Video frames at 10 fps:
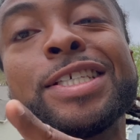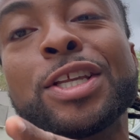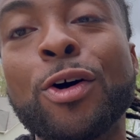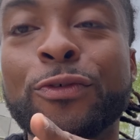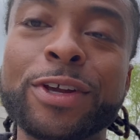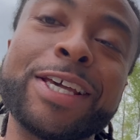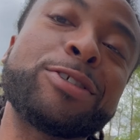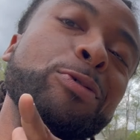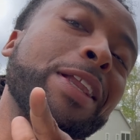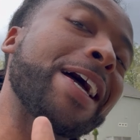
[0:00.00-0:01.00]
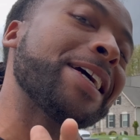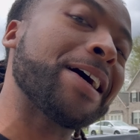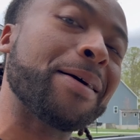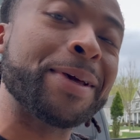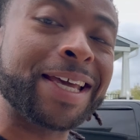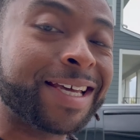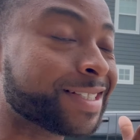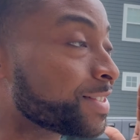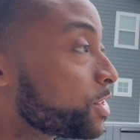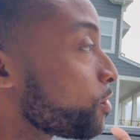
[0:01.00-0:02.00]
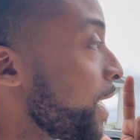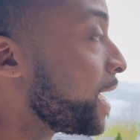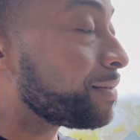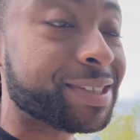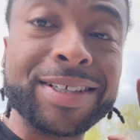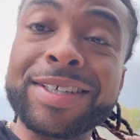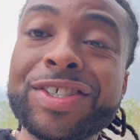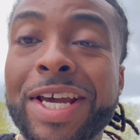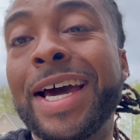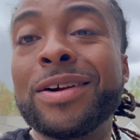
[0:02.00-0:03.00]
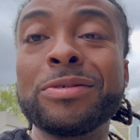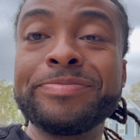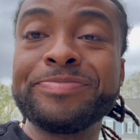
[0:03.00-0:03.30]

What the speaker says: don't forget to like, comment, and subscribe to the channel.